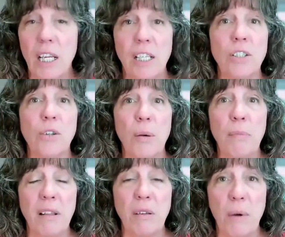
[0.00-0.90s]
It took our
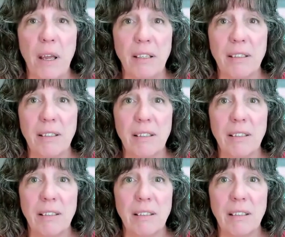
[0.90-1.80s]
breath away.
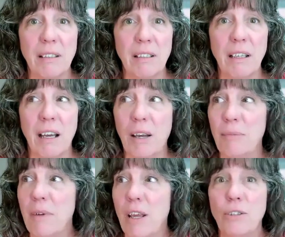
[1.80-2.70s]

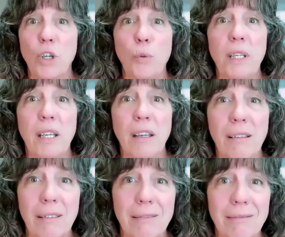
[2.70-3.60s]
Um, Toby
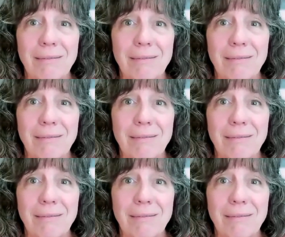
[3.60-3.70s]
Keith.